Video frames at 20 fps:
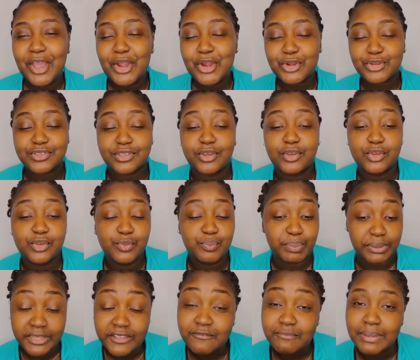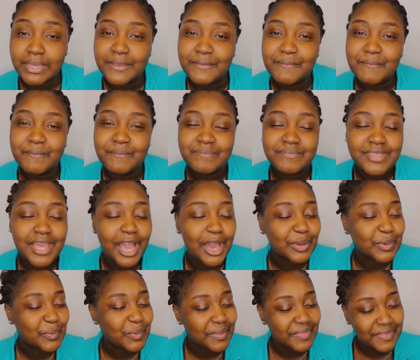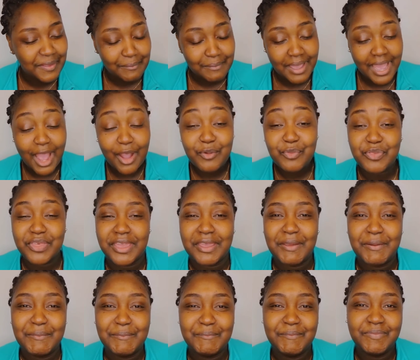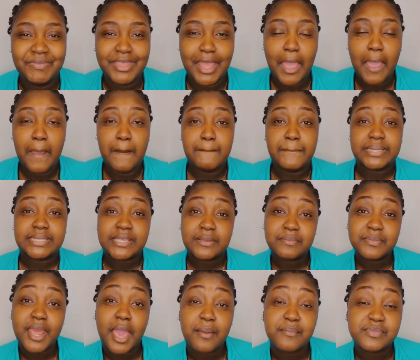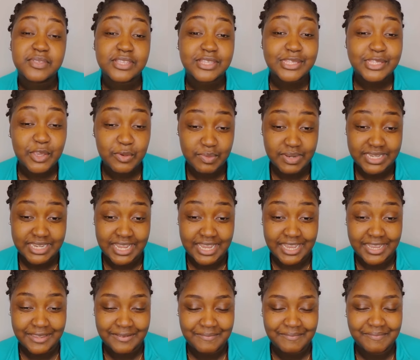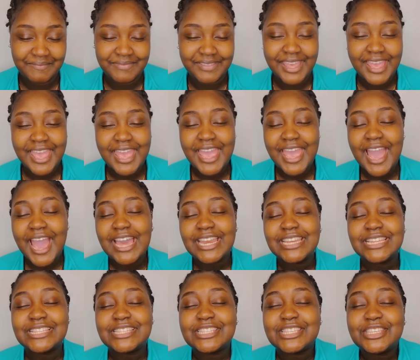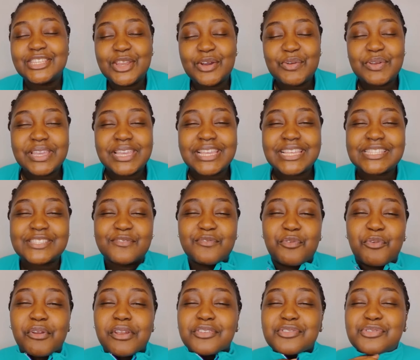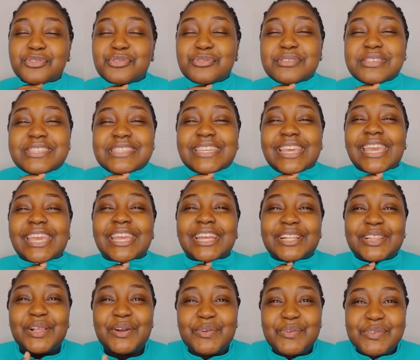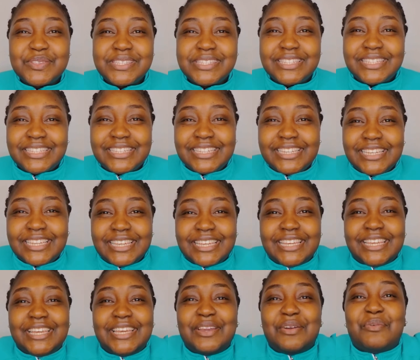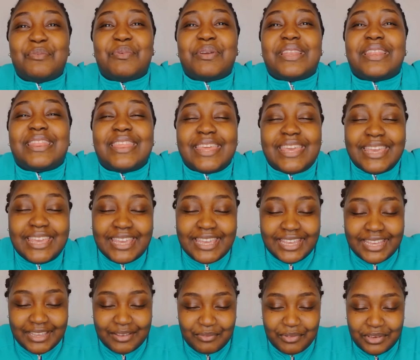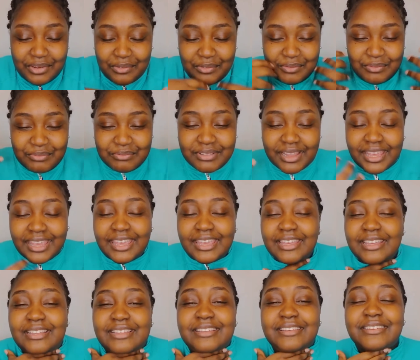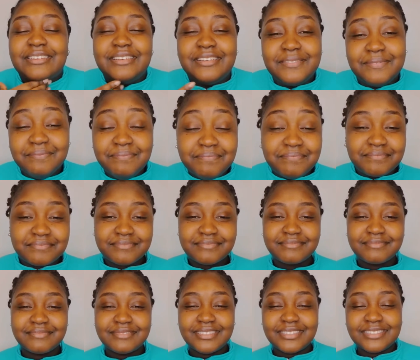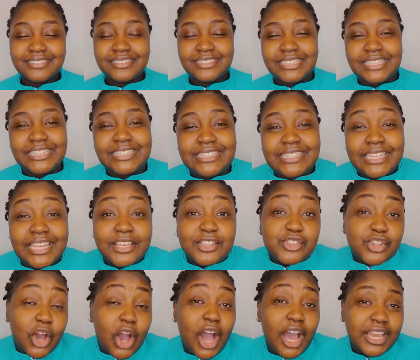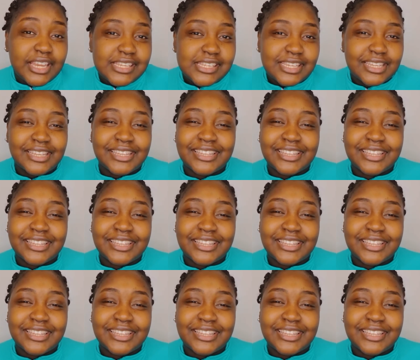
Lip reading: Because believe me, I don't want them out there. But sometimes it's summertime and it's not easy for us to stay closed with the, you know, like it gets hot.